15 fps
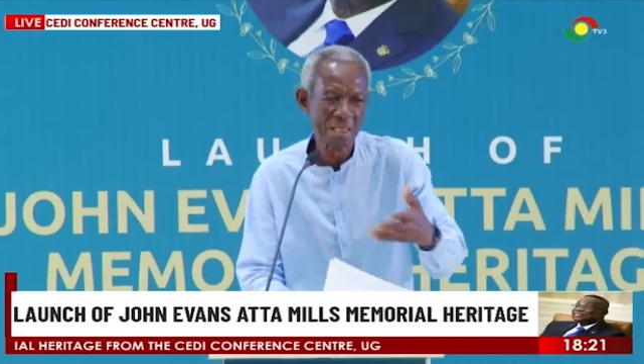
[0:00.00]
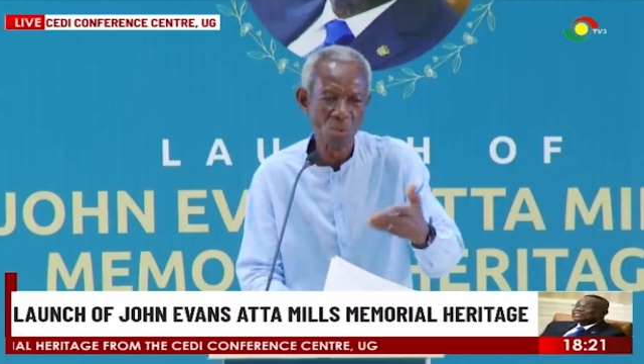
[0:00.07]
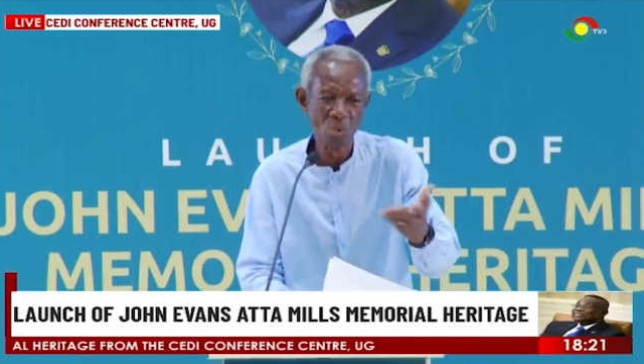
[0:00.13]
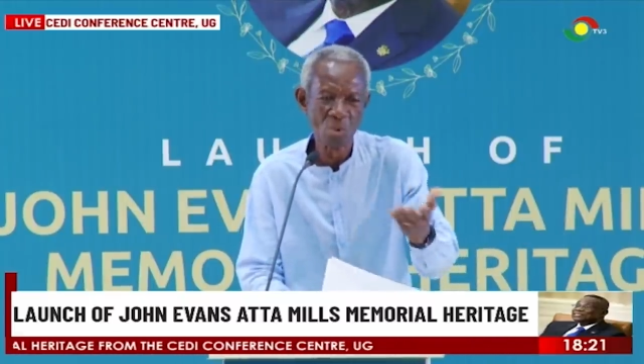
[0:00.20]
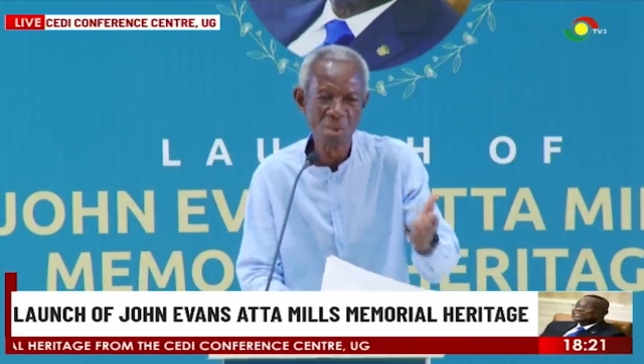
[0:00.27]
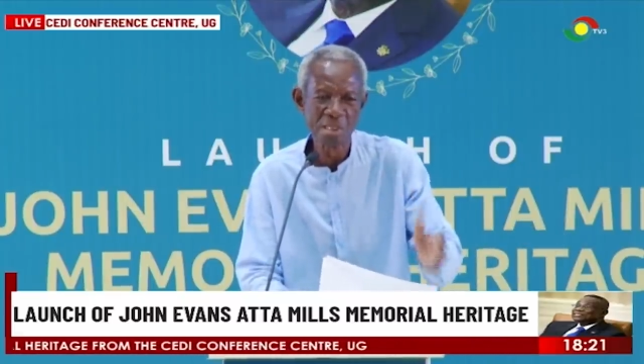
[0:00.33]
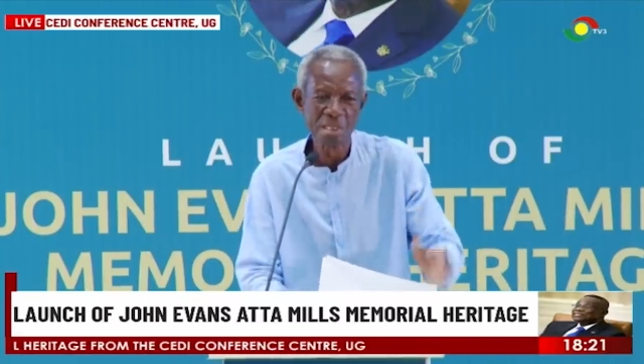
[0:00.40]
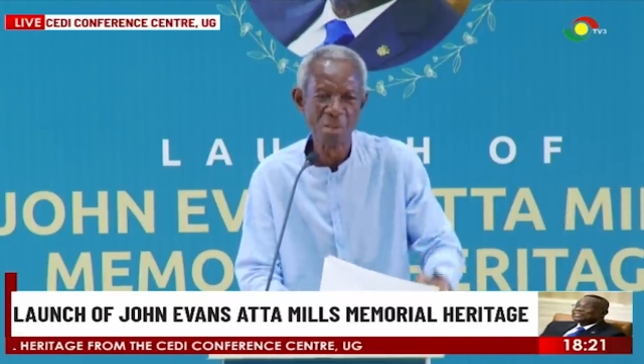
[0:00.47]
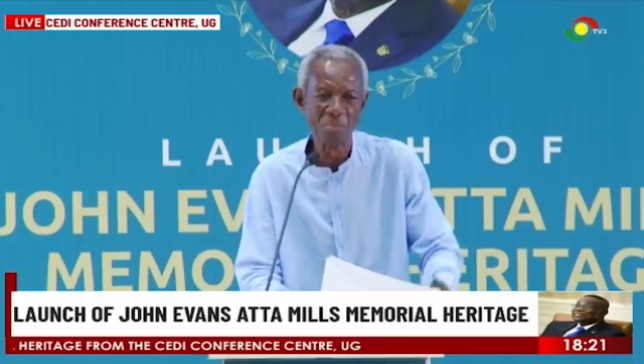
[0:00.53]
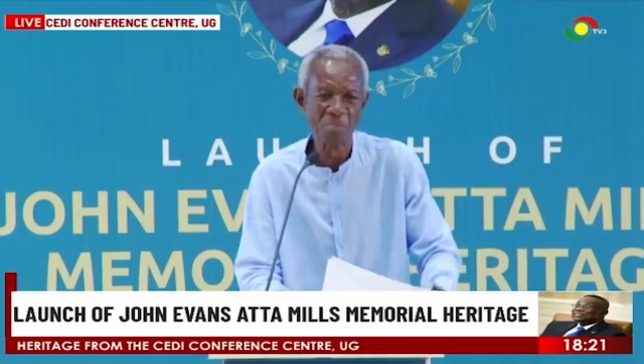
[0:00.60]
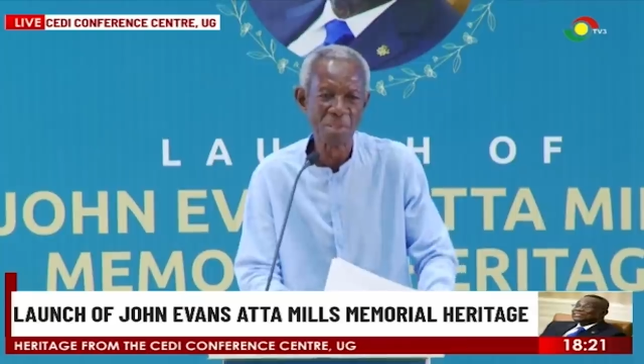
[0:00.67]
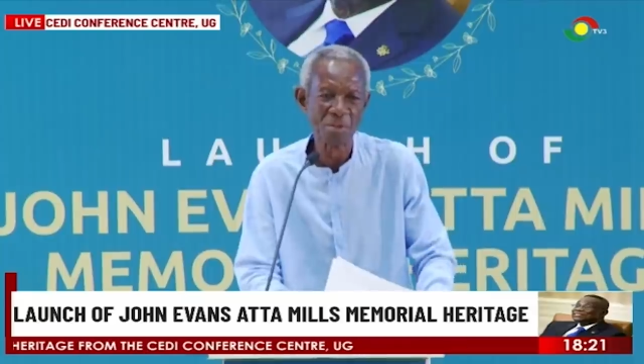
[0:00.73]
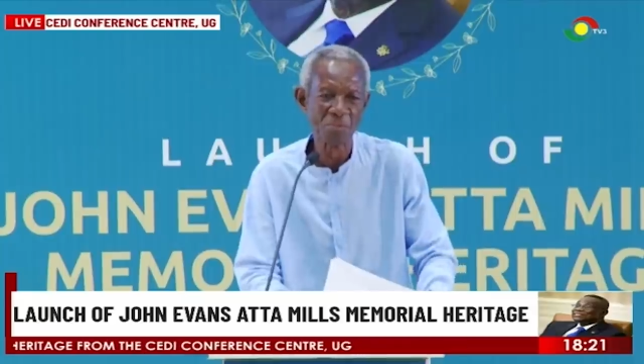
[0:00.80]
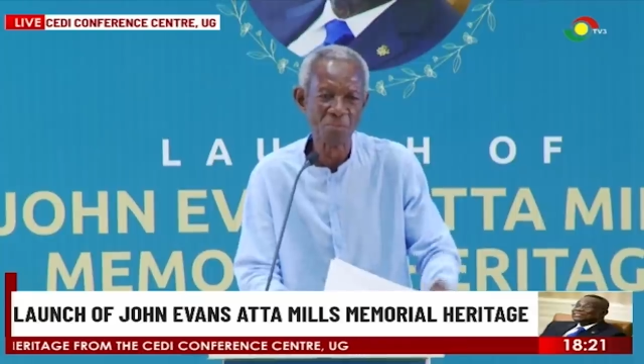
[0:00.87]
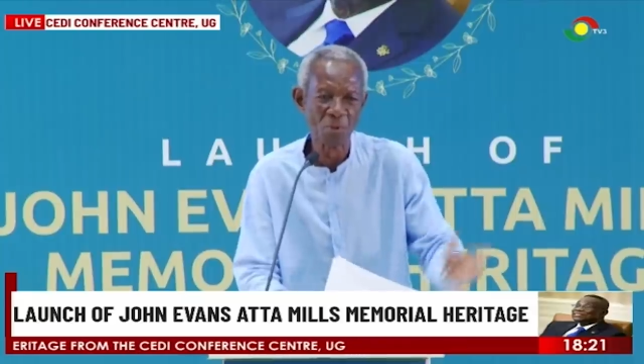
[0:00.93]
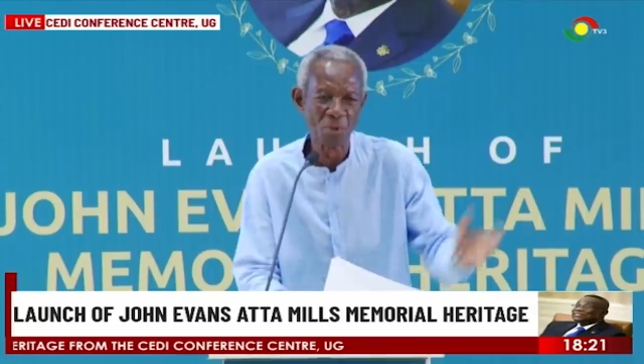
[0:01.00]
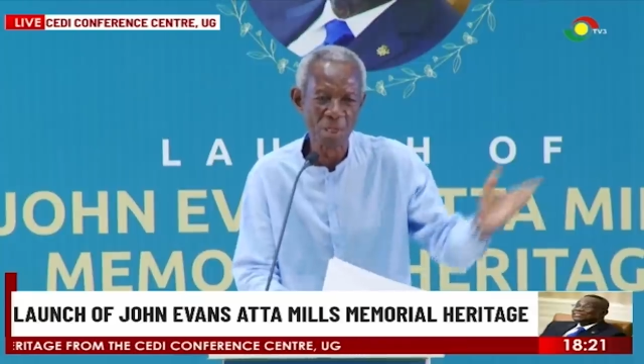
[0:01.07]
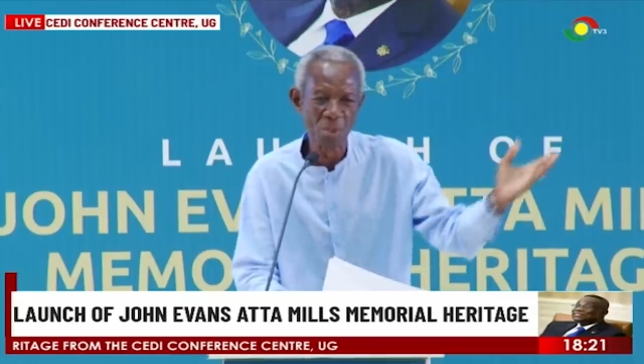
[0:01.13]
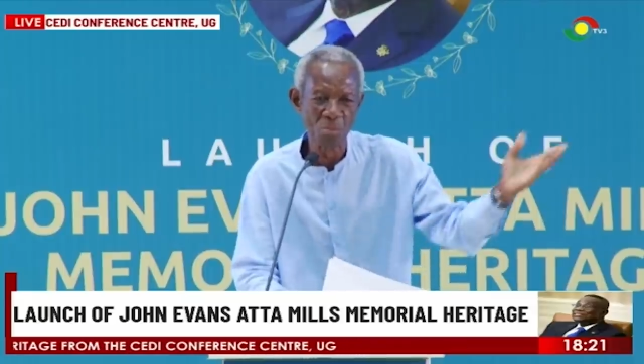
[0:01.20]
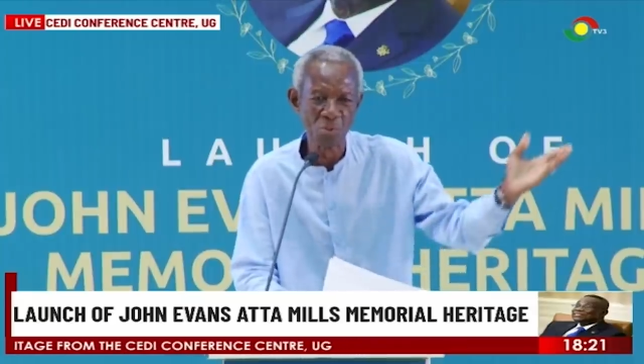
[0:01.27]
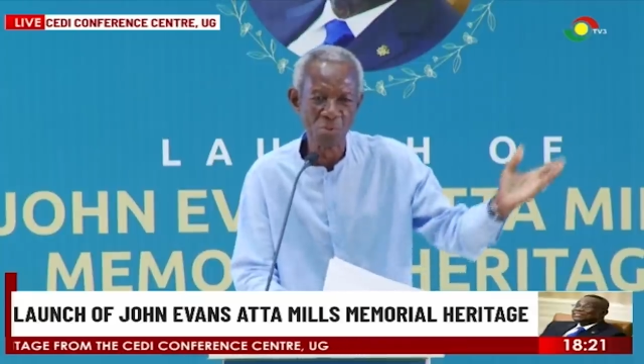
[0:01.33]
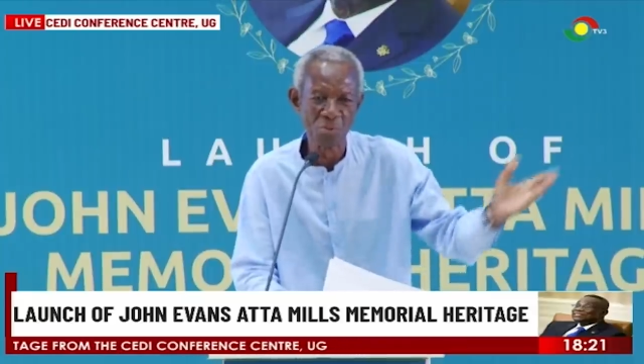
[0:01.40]
you want something for
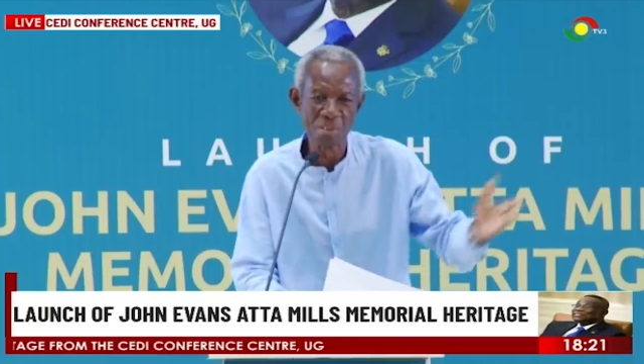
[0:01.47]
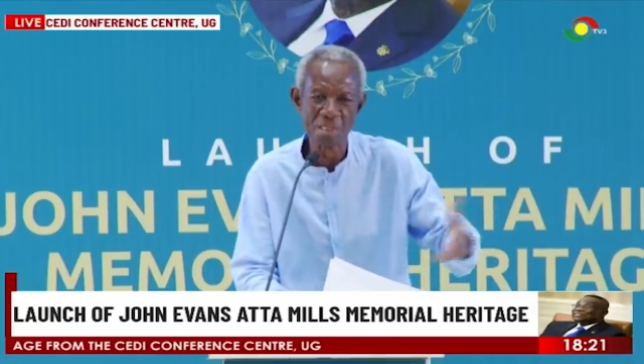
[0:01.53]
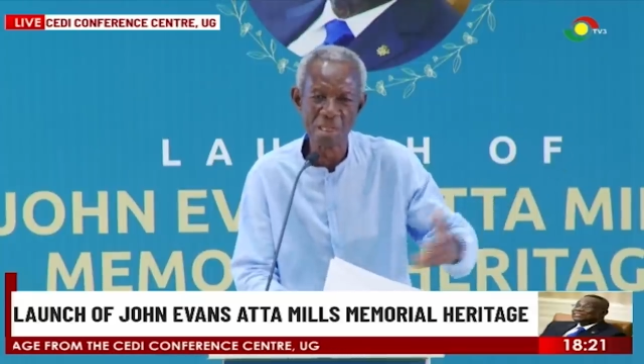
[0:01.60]
Cape Coast?